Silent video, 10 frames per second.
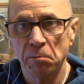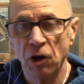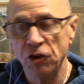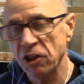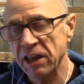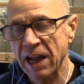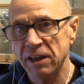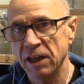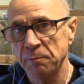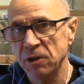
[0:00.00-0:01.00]

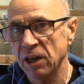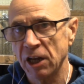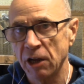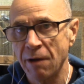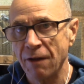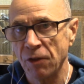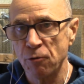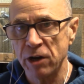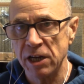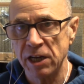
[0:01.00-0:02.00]
understanding, particularly around the
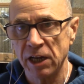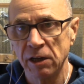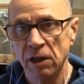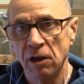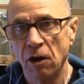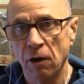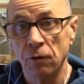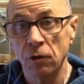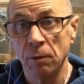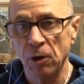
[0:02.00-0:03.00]
breeding of
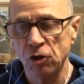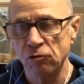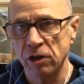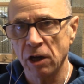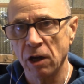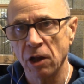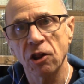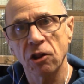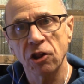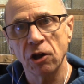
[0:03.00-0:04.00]
the Budgerigars.
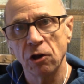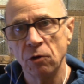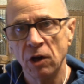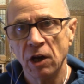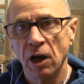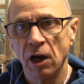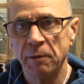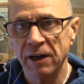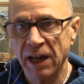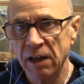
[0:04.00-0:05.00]
So
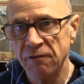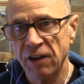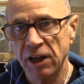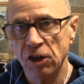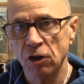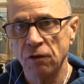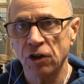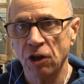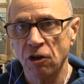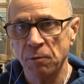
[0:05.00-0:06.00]
again, thank you
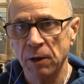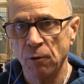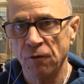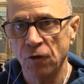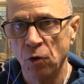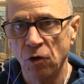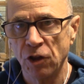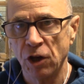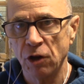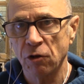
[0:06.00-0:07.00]
for those people for
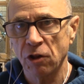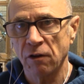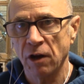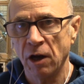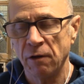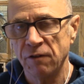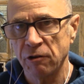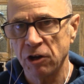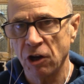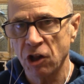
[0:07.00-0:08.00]
those
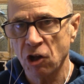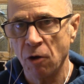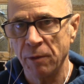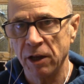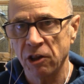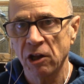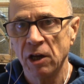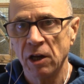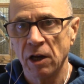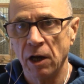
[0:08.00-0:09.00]
very nice comments,
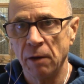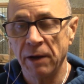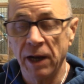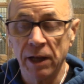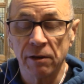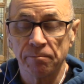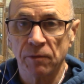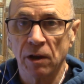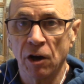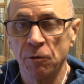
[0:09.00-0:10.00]
and
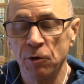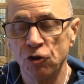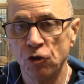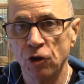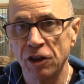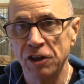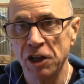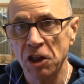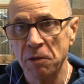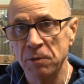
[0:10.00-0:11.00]
I hope you enjoy
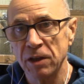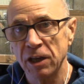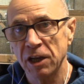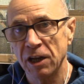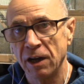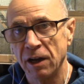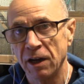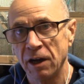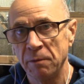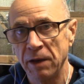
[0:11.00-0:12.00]
this particular
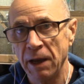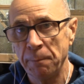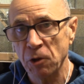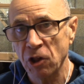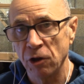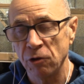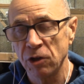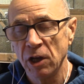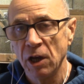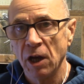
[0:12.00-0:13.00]
episode.
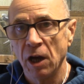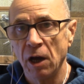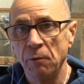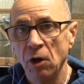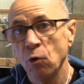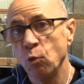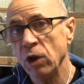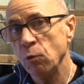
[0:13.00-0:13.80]
We